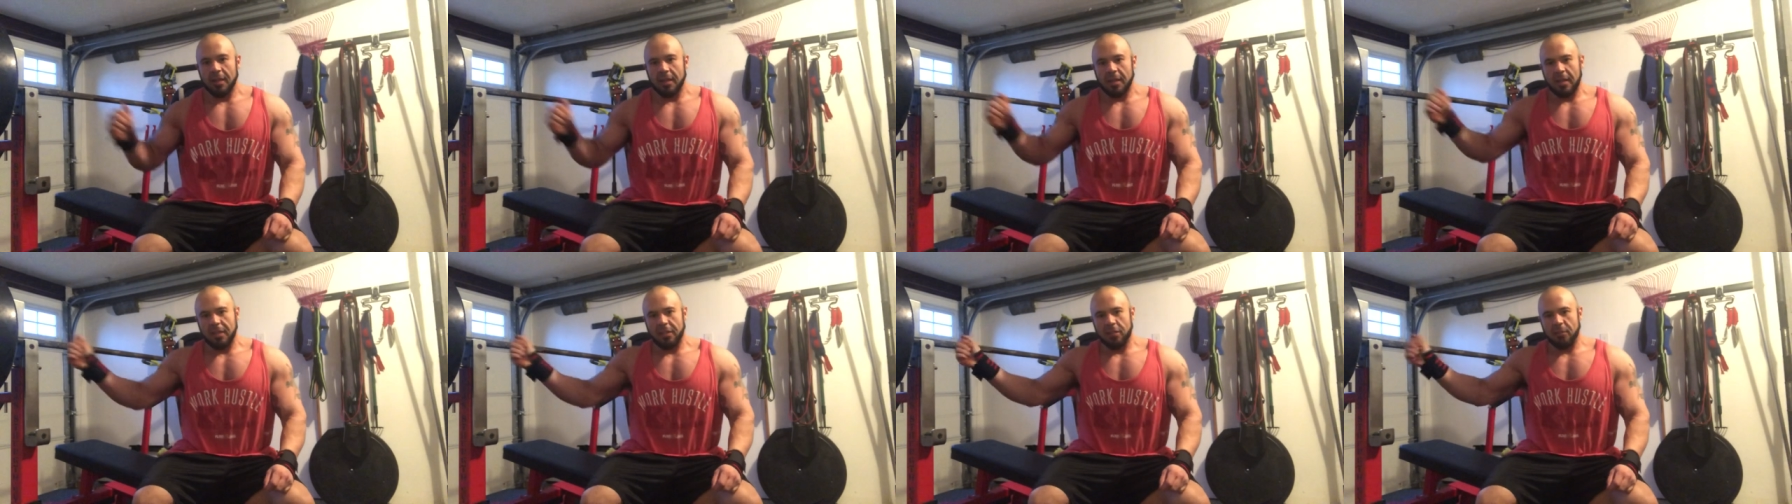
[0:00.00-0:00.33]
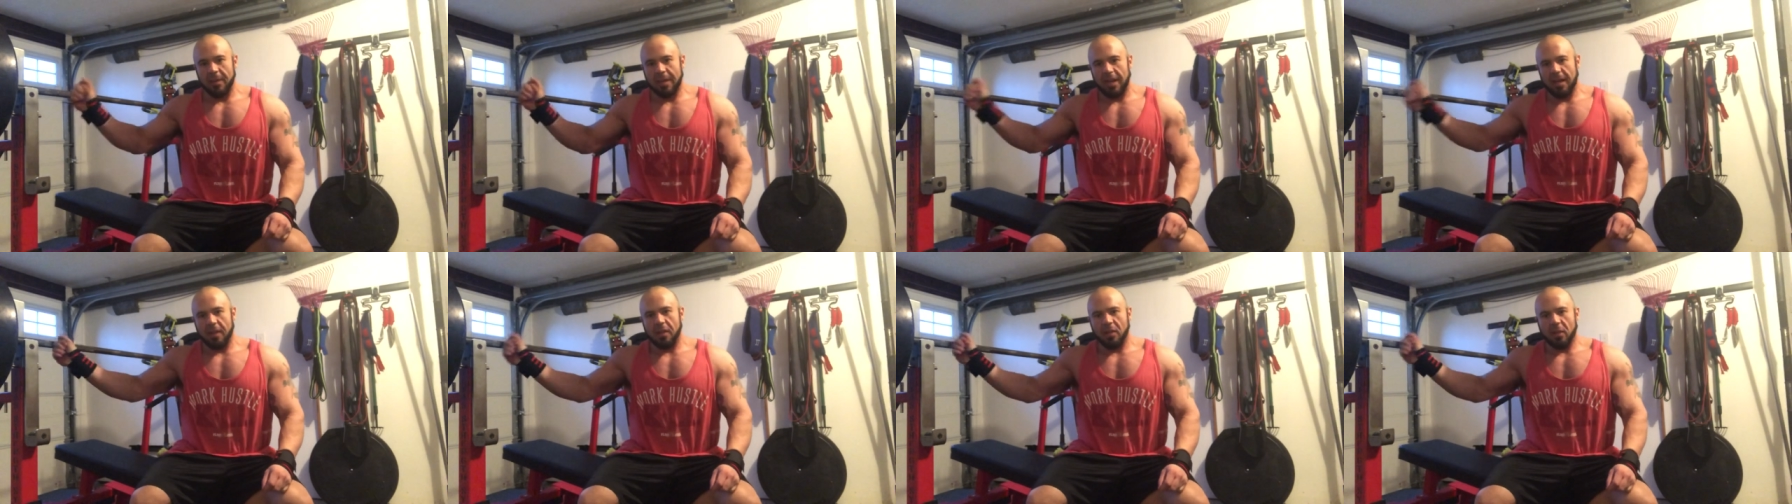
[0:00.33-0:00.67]
and do
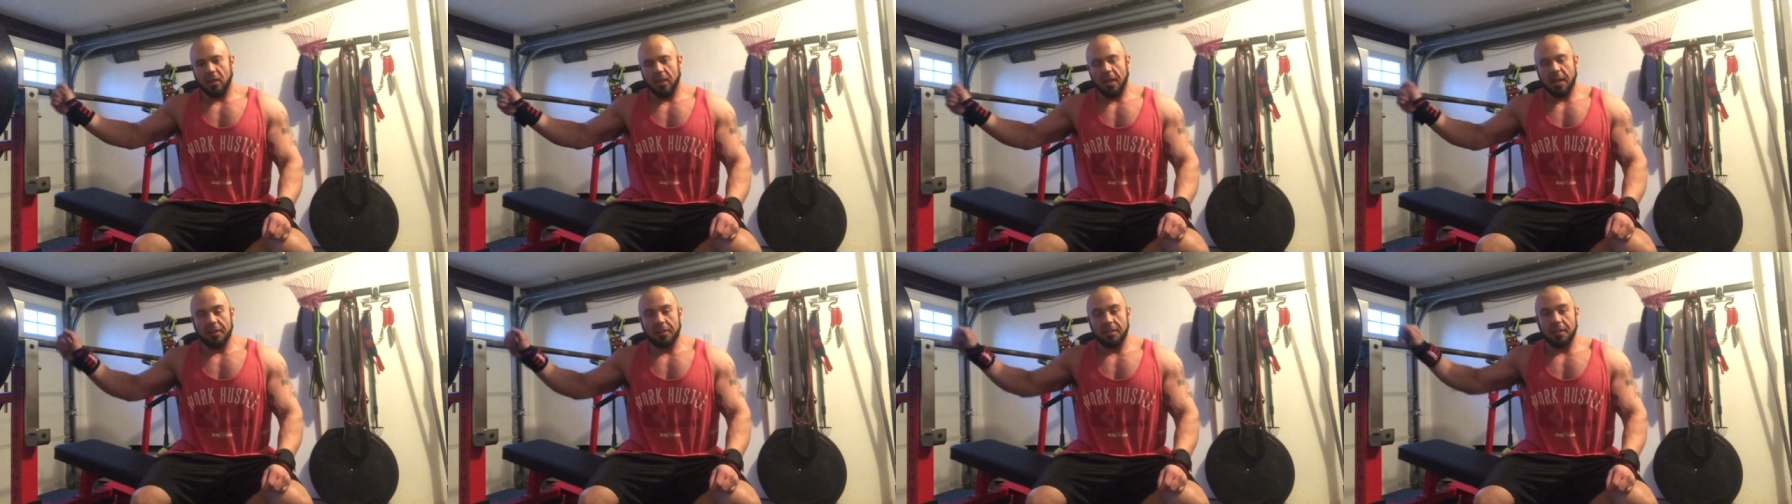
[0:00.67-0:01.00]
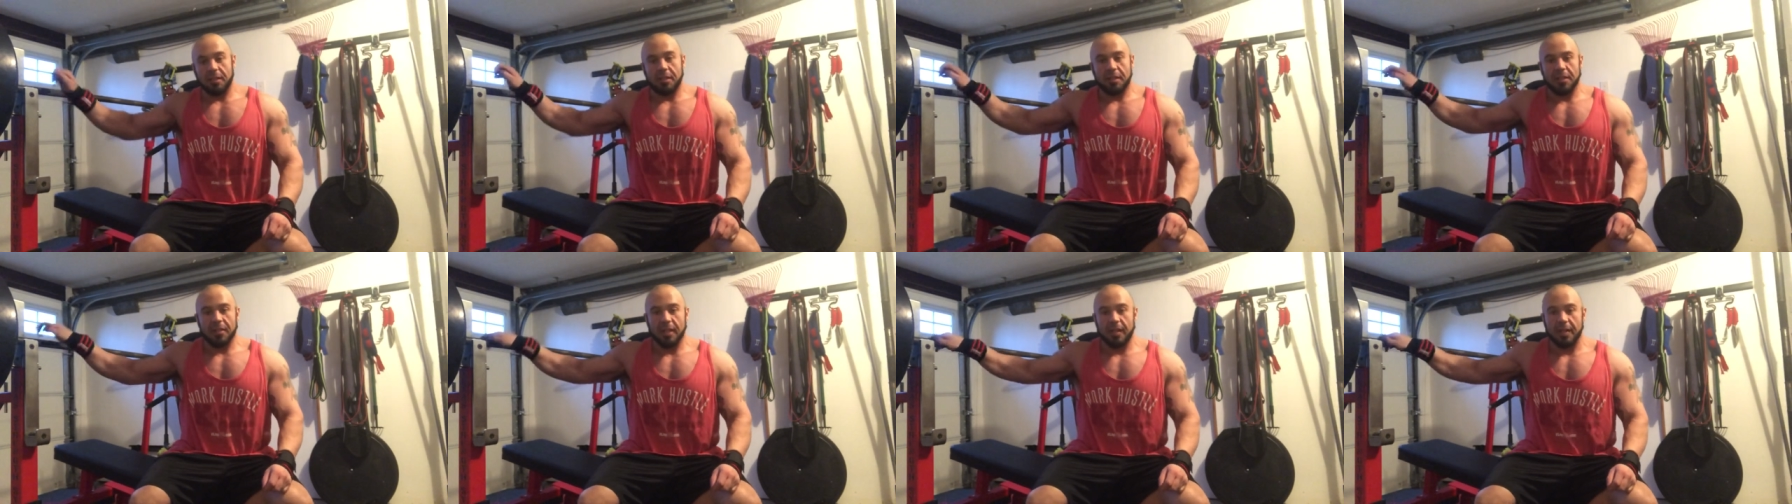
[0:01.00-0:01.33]
inclines
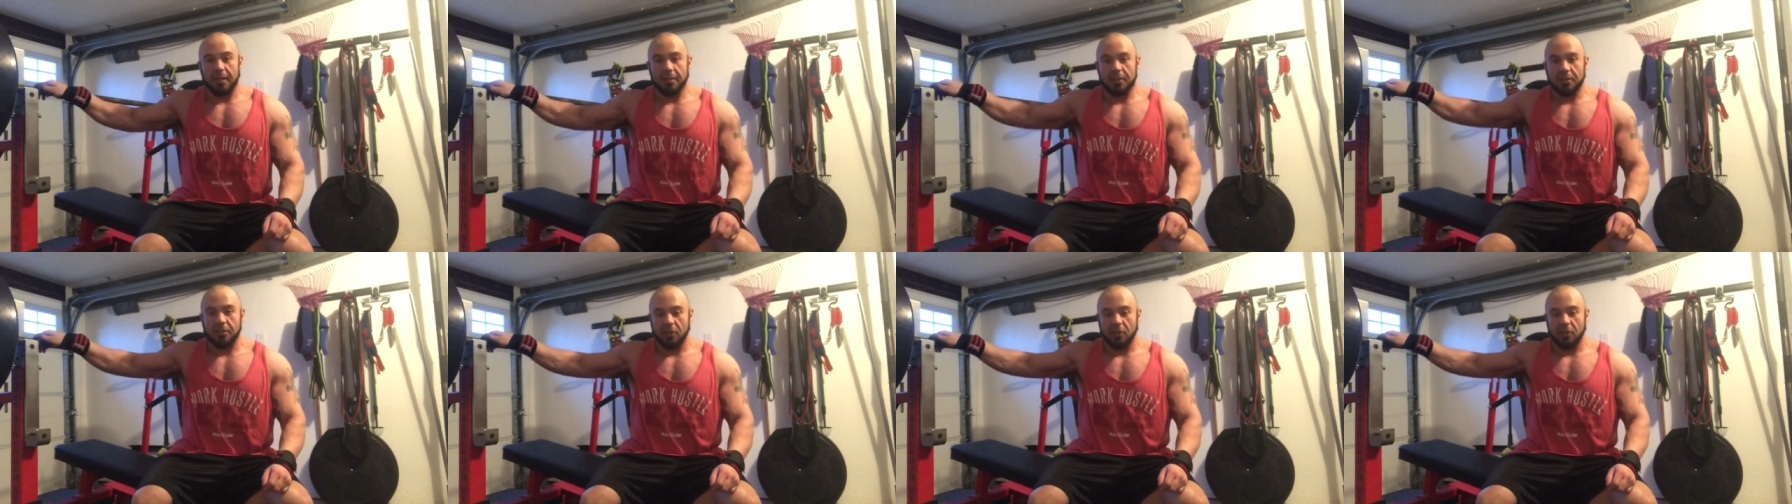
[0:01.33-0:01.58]
instead.